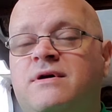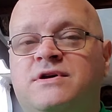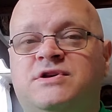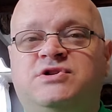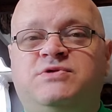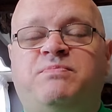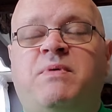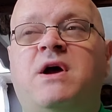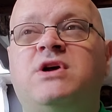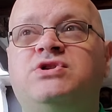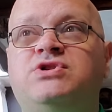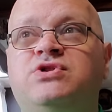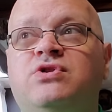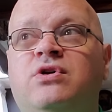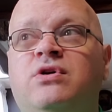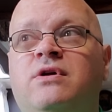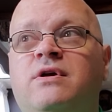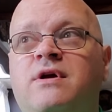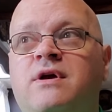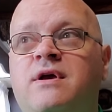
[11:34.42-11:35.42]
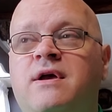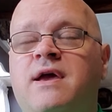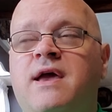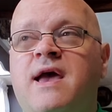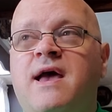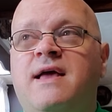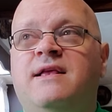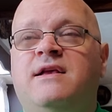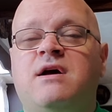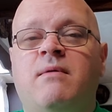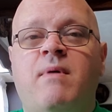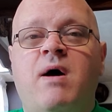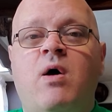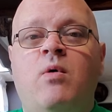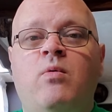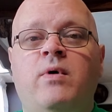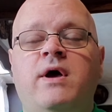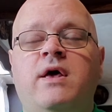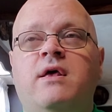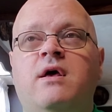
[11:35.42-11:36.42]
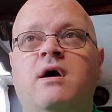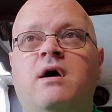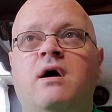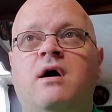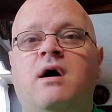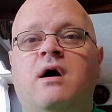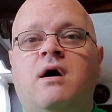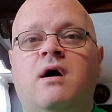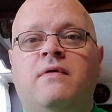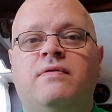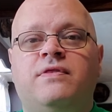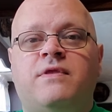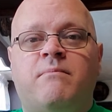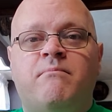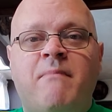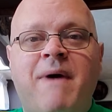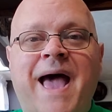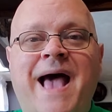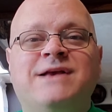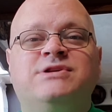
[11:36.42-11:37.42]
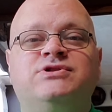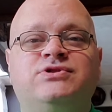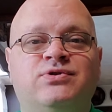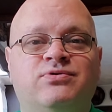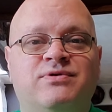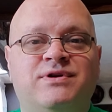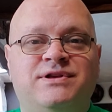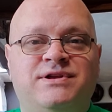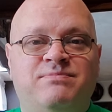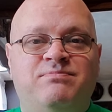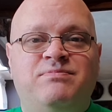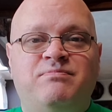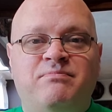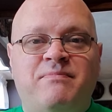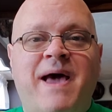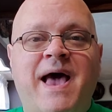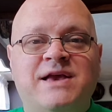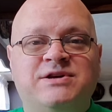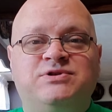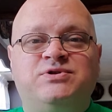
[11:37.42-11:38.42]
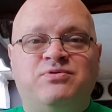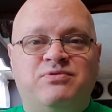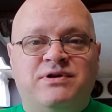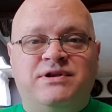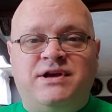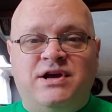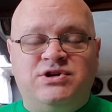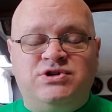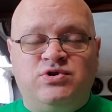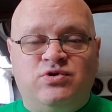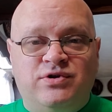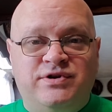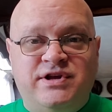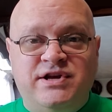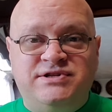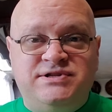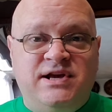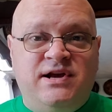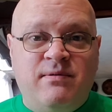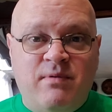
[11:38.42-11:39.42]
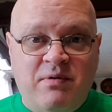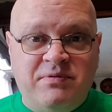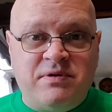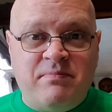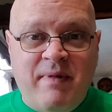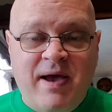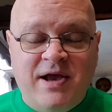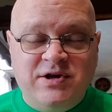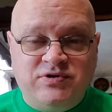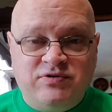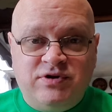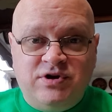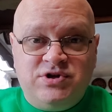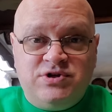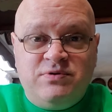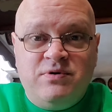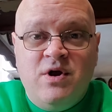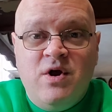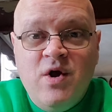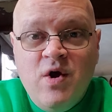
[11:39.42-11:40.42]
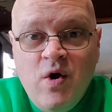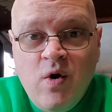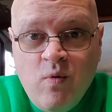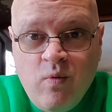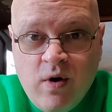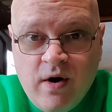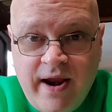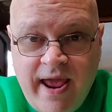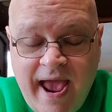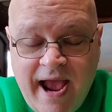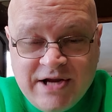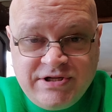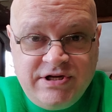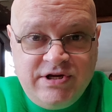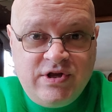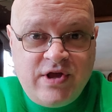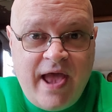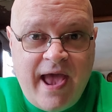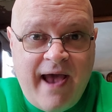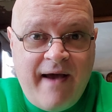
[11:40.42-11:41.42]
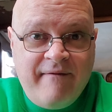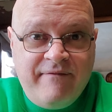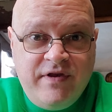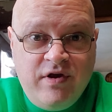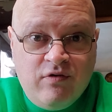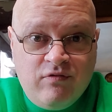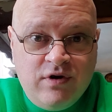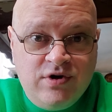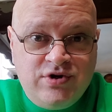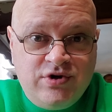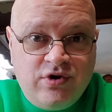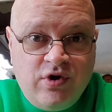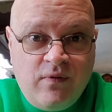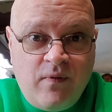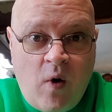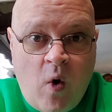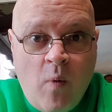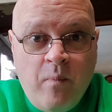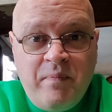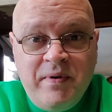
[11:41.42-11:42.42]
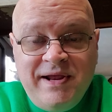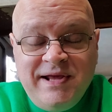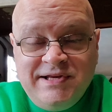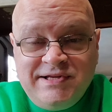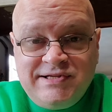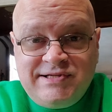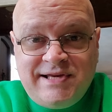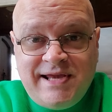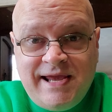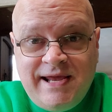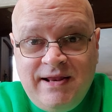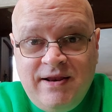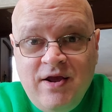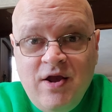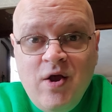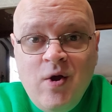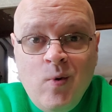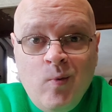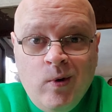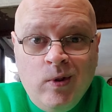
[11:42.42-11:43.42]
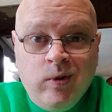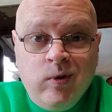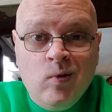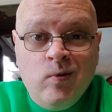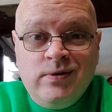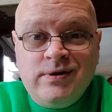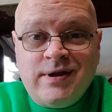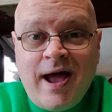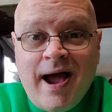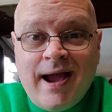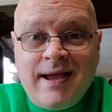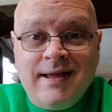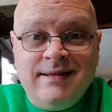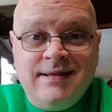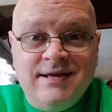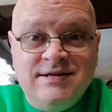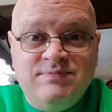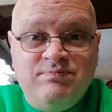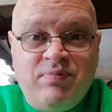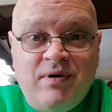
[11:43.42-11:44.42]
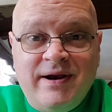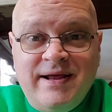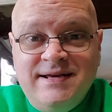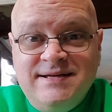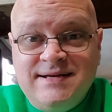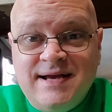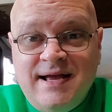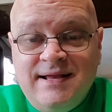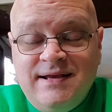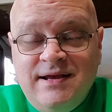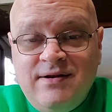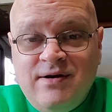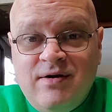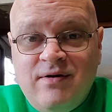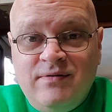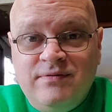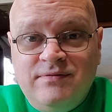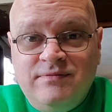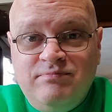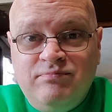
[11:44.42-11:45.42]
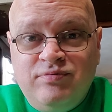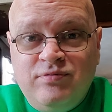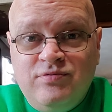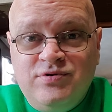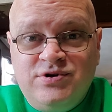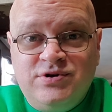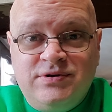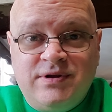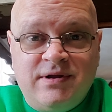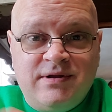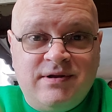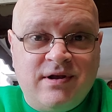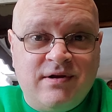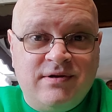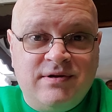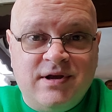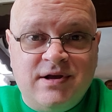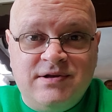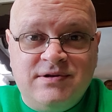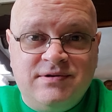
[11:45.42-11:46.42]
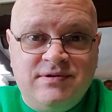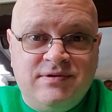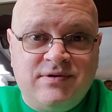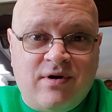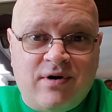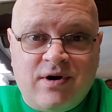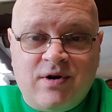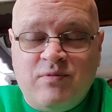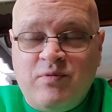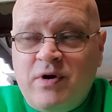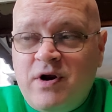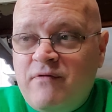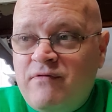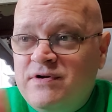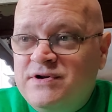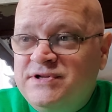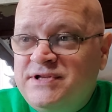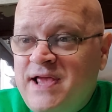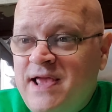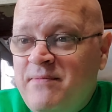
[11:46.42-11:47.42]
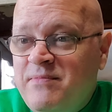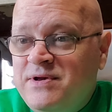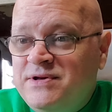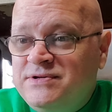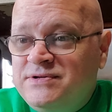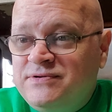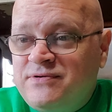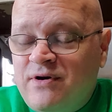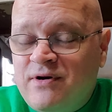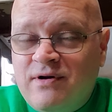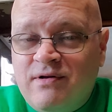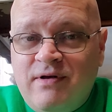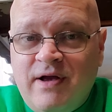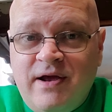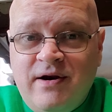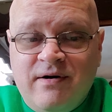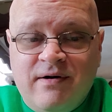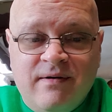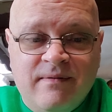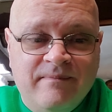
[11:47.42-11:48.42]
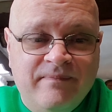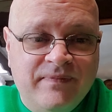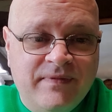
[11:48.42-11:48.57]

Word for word: special and come out with the master master edition or Disney come out with the master edition where they actually have the original opening scene with Luke talking to his buddies on you know Bruce the, the, the dark whatever his name is Darklighter